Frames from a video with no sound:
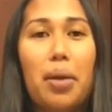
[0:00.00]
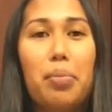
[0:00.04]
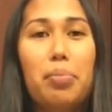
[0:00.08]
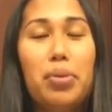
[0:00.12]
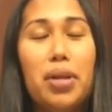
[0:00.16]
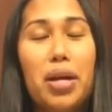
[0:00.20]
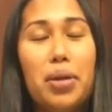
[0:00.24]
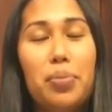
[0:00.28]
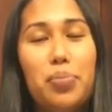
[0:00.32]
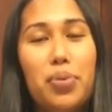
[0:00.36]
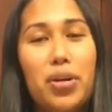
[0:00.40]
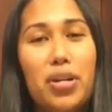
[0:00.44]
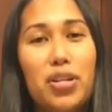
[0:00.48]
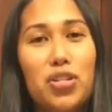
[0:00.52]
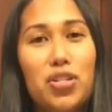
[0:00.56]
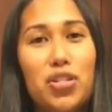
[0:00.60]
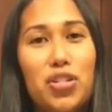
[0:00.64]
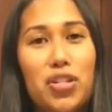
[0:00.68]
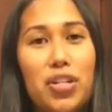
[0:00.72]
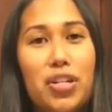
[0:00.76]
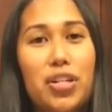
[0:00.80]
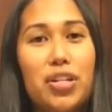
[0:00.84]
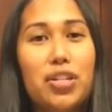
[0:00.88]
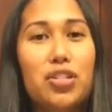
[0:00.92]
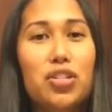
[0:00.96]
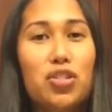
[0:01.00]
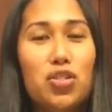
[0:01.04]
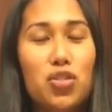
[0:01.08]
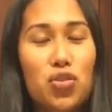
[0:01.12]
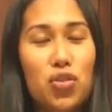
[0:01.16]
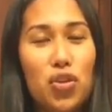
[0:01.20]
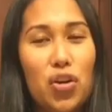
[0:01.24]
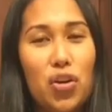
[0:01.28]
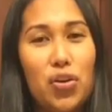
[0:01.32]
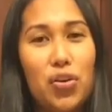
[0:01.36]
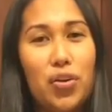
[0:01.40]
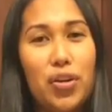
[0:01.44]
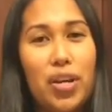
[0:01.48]
blood pressure,
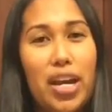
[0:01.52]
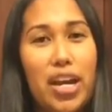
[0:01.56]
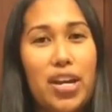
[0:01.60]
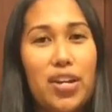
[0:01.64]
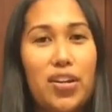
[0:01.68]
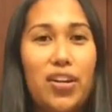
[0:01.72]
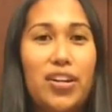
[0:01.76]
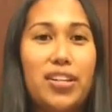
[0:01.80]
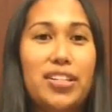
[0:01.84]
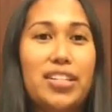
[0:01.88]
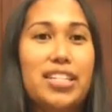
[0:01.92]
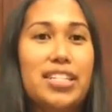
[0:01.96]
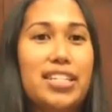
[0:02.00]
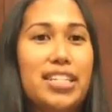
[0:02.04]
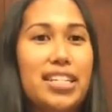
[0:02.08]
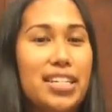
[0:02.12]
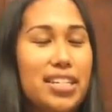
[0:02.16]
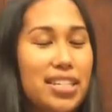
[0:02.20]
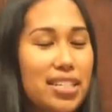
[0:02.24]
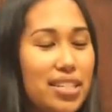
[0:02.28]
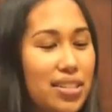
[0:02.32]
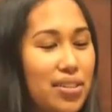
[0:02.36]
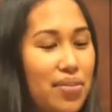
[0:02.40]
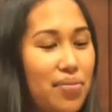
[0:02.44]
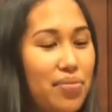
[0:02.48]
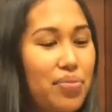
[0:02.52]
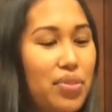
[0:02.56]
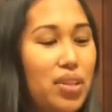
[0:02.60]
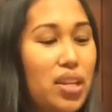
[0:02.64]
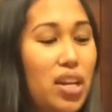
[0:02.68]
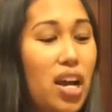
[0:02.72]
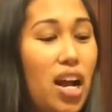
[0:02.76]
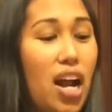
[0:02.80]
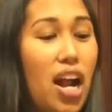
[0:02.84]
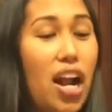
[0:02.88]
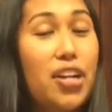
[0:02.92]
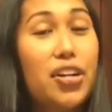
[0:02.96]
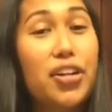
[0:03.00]
stroke, and heart disease.
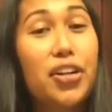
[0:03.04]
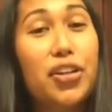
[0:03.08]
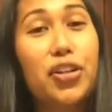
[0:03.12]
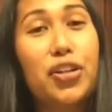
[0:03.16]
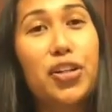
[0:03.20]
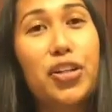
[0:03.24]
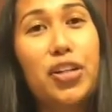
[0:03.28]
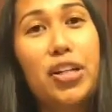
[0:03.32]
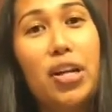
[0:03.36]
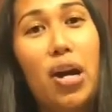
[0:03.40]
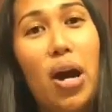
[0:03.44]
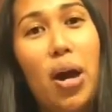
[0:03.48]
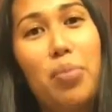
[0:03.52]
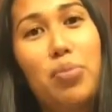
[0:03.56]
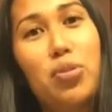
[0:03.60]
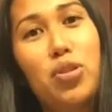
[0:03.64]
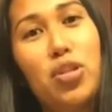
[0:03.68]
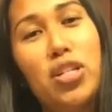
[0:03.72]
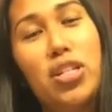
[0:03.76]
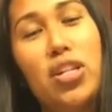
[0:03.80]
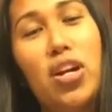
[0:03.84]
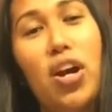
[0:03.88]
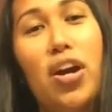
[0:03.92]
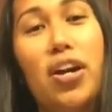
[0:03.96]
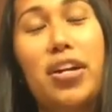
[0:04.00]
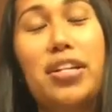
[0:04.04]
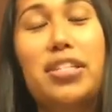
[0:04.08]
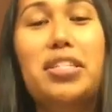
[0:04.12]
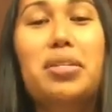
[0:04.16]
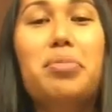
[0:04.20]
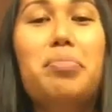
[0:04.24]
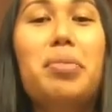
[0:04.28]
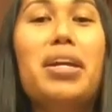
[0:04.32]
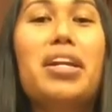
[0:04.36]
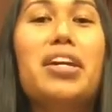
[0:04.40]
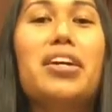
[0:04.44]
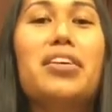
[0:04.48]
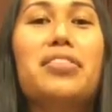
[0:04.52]
Another good option are
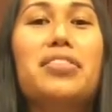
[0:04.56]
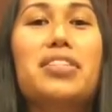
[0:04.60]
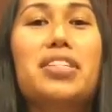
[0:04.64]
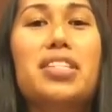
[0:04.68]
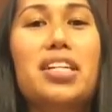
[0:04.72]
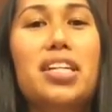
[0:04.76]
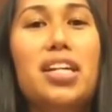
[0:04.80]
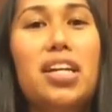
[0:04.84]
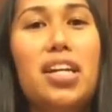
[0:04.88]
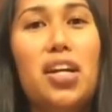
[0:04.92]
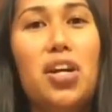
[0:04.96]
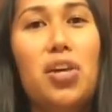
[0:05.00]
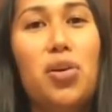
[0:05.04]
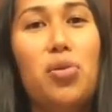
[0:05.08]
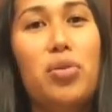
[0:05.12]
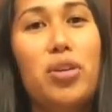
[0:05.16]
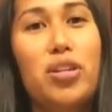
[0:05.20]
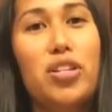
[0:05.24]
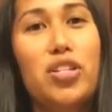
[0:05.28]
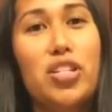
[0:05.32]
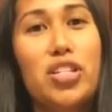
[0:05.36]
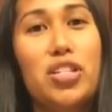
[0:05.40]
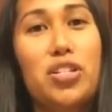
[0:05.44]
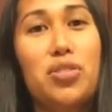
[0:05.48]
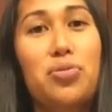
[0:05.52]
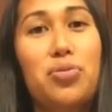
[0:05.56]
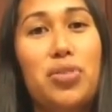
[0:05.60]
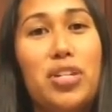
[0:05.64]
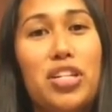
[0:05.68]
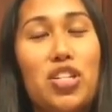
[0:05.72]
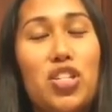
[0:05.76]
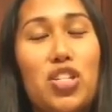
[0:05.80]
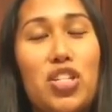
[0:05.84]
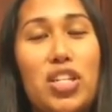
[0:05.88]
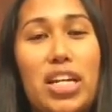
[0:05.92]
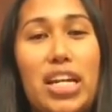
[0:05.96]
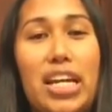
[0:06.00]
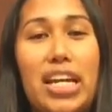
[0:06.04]
tomatoes, which is
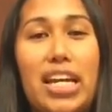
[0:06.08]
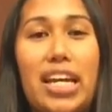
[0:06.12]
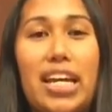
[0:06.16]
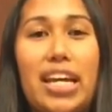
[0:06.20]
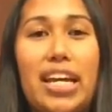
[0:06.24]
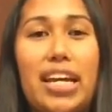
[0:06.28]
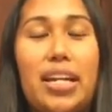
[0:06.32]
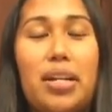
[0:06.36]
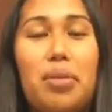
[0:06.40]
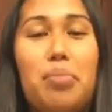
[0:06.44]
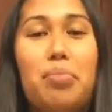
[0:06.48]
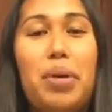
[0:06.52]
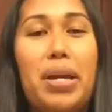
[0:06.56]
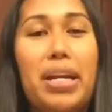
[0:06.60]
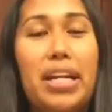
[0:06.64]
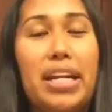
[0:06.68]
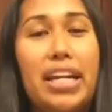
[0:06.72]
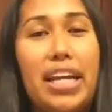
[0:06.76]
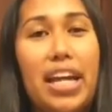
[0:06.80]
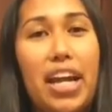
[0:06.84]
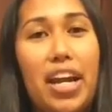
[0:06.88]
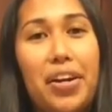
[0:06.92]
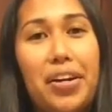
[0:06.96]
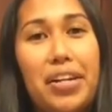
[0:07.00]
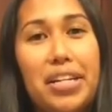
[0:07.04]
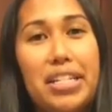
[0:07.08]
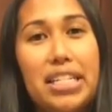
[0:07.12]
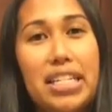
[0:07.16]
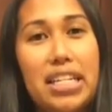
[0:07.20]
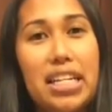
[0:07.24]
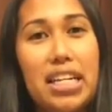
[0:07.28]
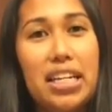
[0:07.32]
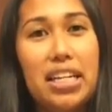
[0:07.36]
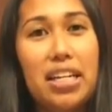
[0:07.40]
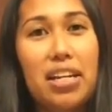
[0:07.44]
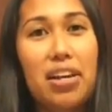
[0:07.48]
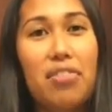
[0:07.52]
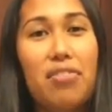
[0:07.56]
rich in
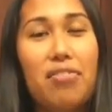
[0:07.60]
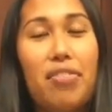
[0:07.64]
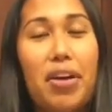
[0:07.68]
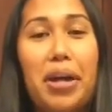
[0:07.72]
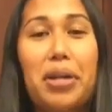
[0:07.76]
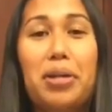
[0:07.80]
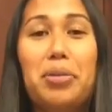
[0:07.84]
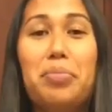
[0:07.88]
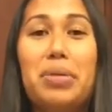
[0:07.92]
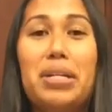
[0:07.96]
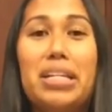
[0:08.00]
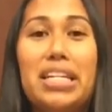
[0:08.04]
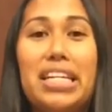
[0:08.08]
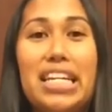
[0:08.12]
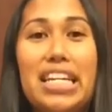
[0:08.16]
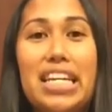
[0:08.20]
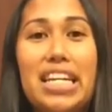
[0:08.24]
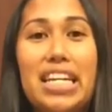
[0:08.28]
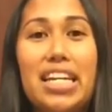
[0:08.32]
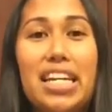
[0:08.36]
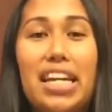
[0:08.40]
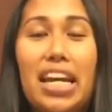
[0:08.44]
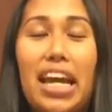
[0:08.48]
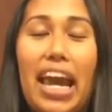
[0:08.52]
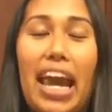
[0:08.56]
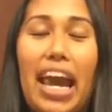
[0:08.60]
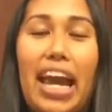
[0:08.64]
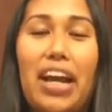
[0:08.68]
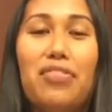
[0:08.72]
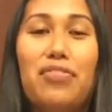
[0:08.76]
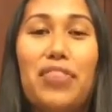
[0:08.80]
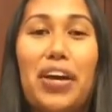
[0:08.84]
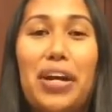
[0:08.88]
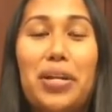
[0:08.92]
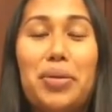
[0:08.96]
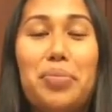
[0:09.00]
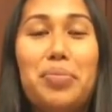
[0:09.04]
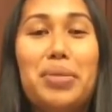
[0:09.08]
beta-carotene, vitamin E, and
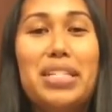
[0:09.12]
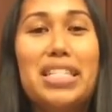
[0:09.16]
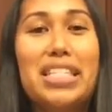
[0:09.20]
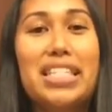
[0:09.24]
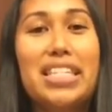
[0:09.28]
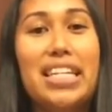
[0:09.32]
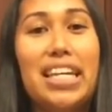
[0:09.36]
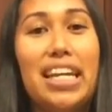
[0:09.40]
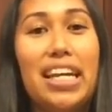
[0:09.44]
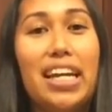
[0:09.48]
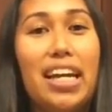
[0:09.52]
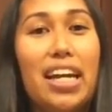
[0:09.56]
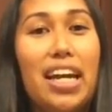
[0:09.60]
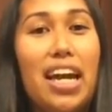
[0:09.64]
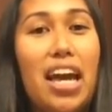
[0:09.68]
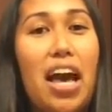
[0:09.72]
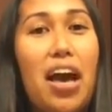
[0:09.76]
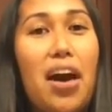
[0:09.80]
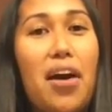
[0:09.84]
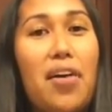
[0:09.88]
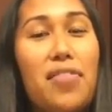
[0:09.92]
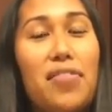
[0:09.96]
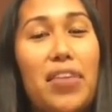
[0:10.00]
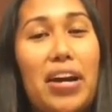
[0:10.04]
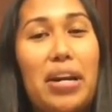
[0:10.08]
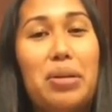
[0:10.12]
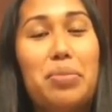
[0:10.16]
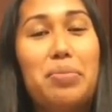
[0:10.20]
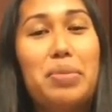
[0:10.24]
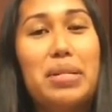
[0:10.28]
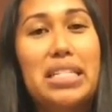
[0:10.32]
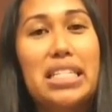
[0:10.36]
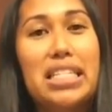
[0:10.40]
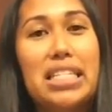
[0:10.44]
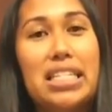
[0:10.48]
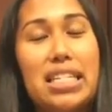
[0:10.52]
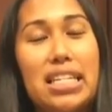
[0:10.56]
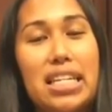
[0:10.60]
vitamin C.
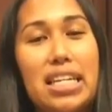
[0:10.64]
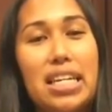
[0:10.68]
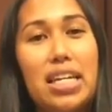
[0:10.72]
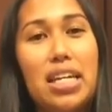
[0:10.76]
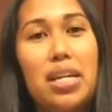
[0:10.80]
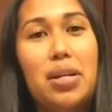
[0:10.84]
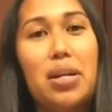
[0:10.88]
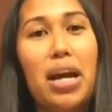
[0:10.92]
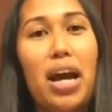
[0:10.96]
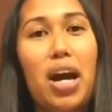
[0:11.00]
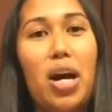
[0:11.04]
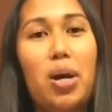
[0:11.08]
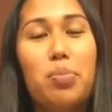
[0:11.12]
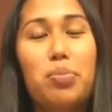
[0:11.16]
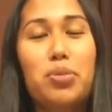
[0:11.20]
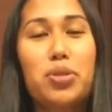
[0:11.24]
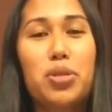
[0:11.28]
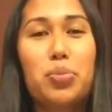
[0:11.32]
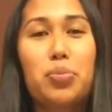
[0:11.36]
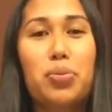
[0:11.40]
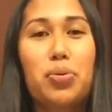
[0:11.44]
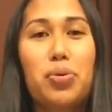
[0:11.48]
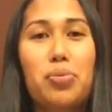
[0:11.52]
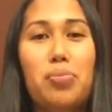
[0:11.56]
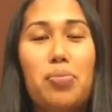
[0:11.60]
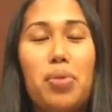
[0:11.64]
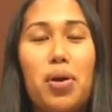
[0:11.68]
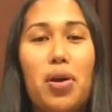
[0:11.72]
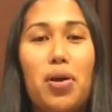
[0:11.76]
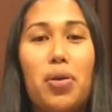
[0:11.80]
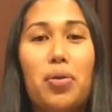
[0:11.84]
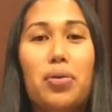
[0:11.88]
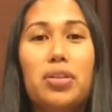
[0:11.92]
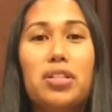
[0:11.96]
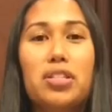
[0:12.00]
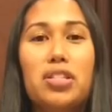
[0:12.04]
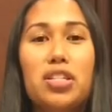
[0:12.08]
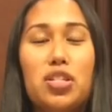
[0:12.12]
Vitamin C helps to
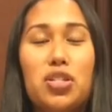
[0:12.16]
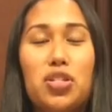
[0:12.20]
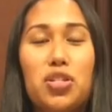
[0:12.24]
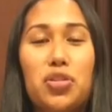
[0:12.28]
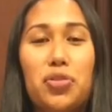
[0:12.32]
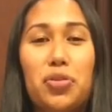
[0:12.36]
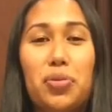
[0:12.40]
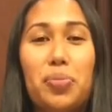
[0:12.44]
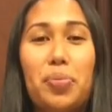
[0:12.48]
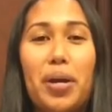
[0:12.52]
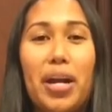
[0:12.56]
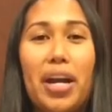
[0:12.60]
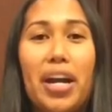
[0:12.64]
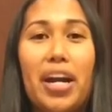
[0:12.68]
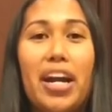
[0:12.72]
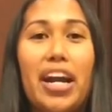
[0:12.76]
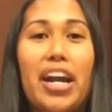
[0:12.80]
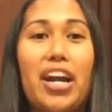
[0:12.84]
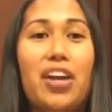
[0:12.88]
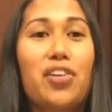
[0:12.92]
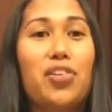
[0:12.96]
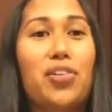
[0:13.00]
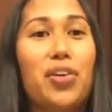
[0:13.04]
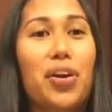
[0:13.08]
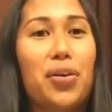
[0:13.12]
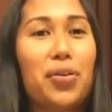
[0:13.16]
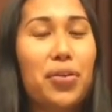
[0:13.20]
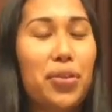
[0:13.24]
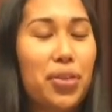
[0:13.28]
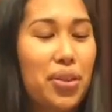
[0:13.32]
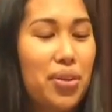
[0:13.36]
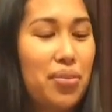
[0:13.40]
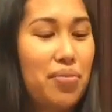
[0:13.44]
promote tissue repair and growth.